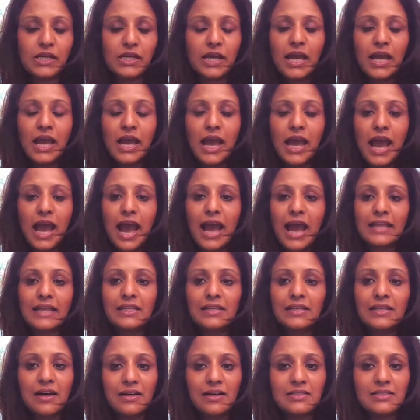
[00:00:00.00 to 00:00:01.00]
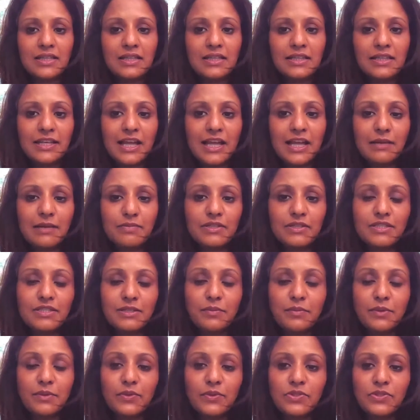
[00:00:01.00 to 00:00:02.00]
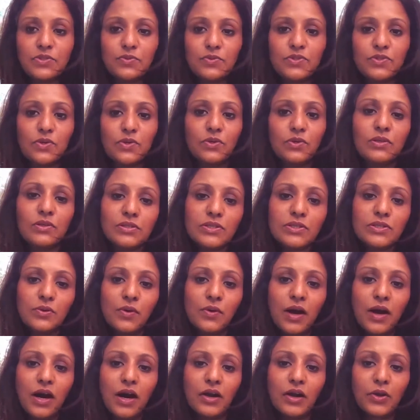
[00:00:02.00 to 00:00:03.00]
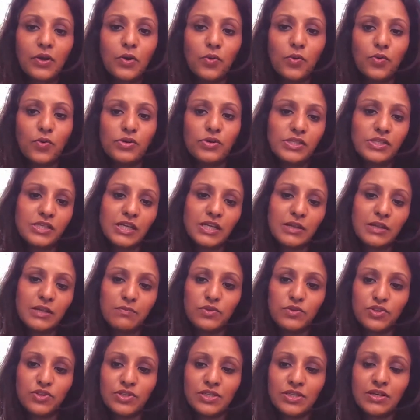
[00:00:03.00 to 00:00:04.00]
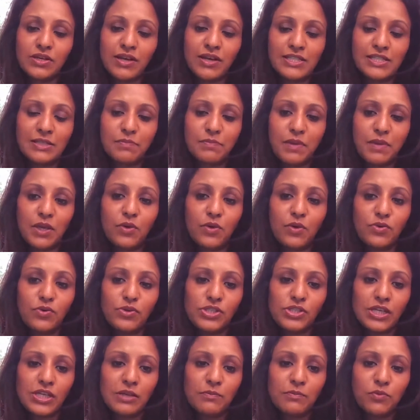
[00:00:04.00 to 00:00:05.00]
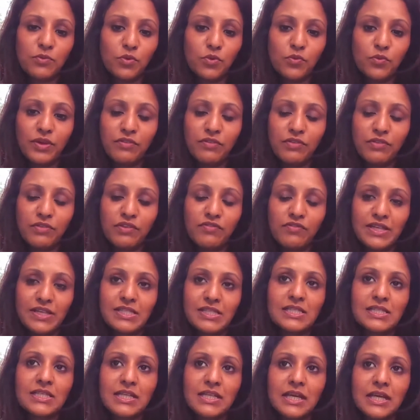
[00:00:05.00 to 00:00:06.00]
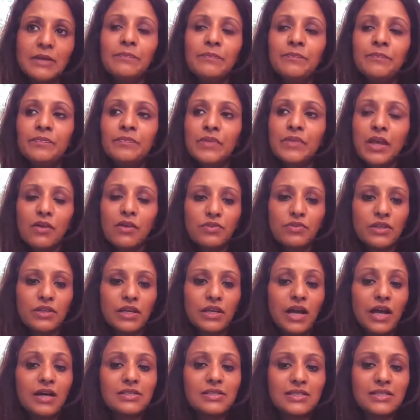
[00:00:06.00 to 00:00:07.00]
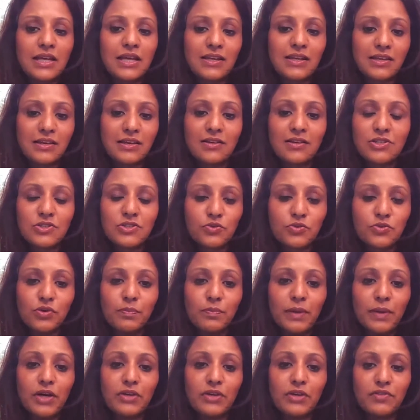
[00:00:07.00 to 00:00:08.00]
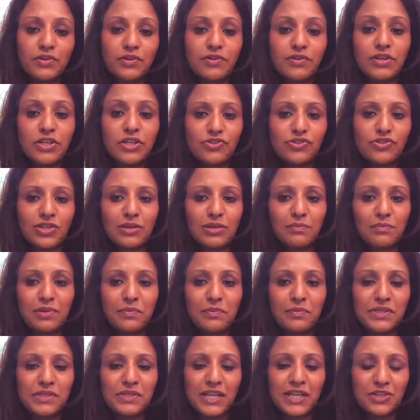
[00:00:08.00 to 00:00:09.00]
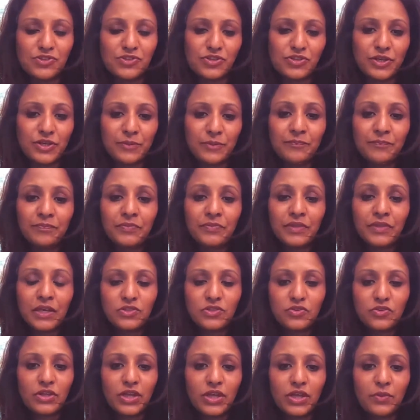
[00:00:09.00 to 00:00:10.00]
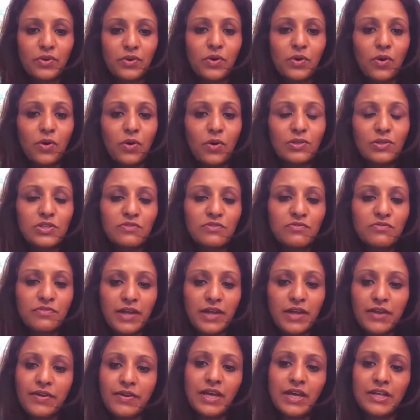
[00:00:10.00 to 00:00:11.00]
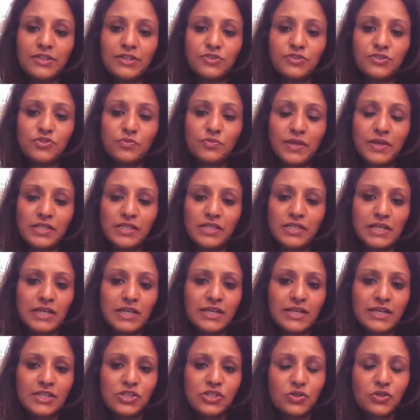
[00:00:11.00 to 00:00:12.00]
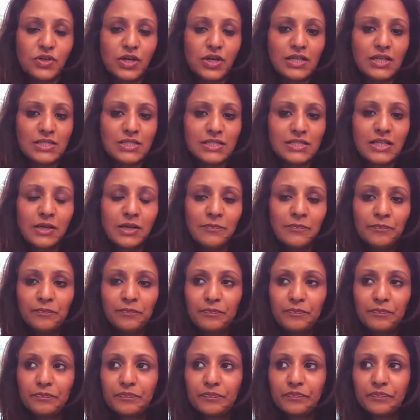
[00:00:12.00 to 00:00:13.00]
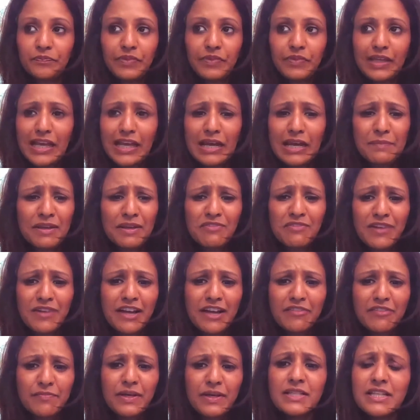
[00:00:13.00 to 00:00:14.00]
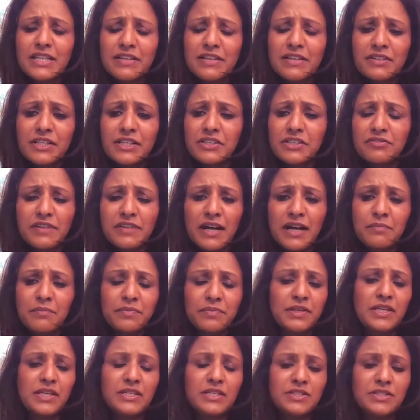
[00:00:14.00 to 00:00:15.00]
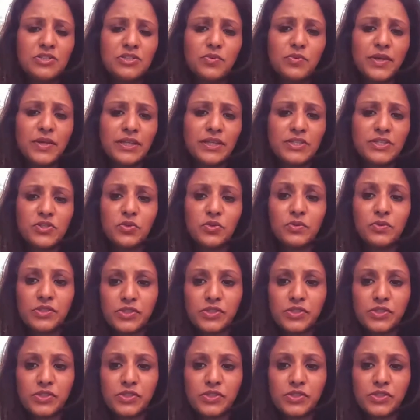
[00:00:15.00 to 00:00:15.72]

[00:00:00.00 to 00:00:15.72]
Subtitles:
And the last thing that helped us the most was also our core team, which is our SAP core team, who we've invested in for the last 10 years, who were part of our initial implementation. So they were also very instrumental. And it took us, 5 months. I've heard of companies doing this over 2